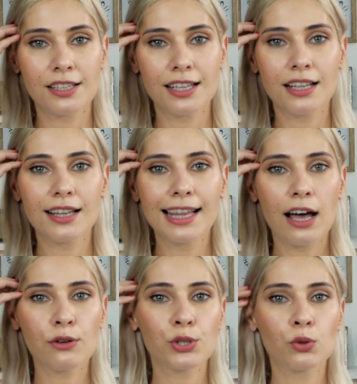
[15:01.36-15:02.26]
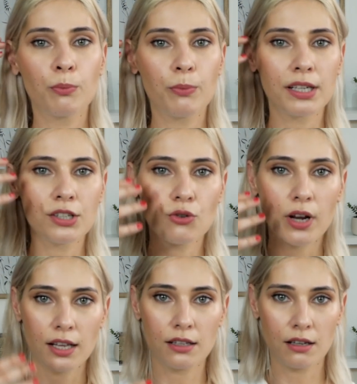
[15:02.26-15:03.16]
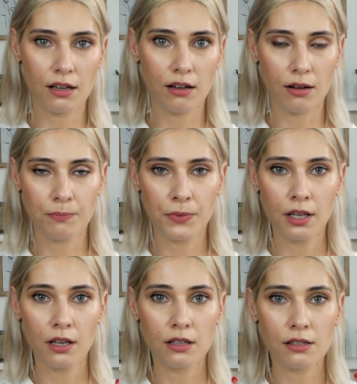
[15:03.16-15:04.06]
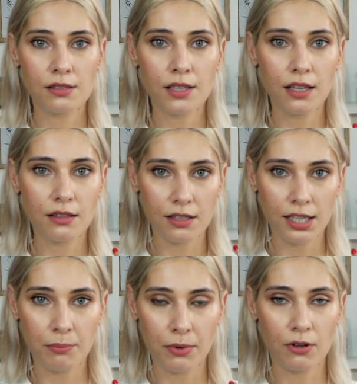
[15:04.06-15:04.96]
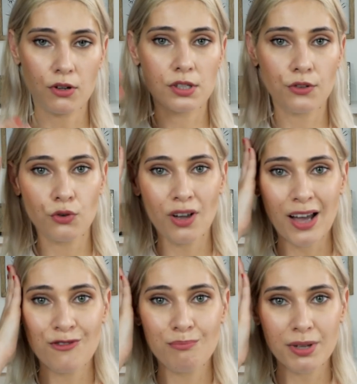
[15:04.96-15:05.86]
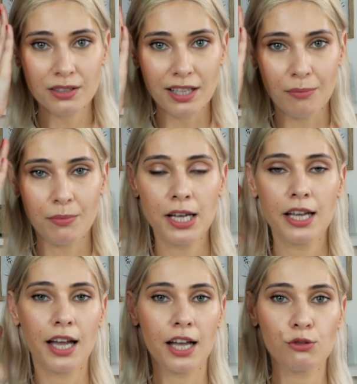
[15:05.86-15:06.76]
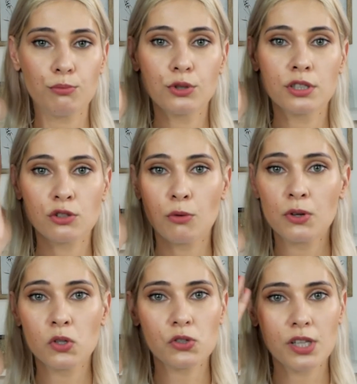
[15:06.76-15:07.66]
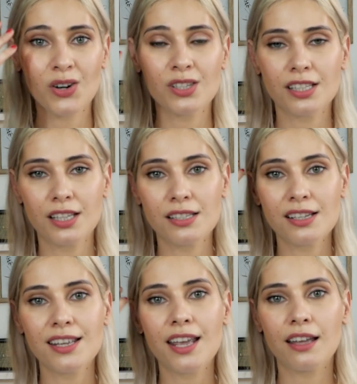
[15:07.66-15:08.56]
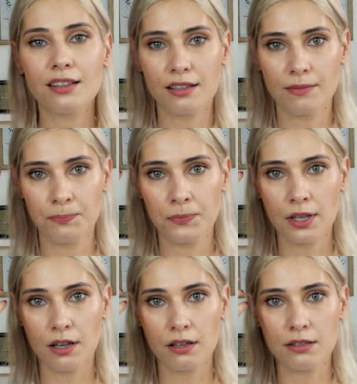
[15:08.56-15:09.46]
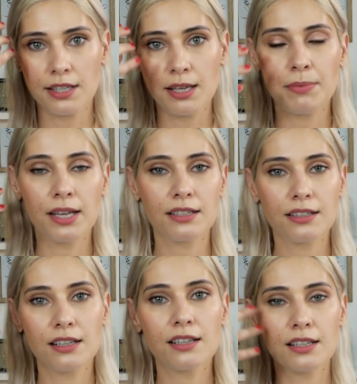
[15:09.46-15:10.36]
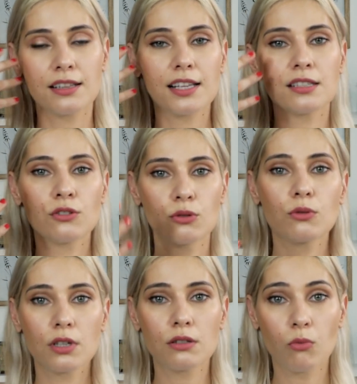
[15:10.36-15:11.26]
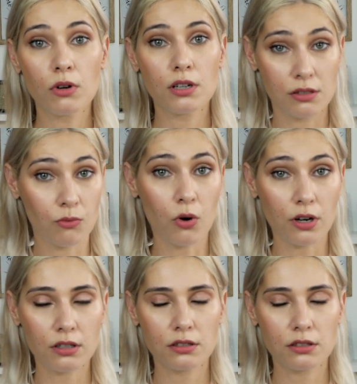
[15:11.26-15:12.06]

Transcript: it, it allows to penetrate um, the skin deep because if you have buildup and you put in topical steroids it doesn't get uh, deep and it, it, doesn't do it, it work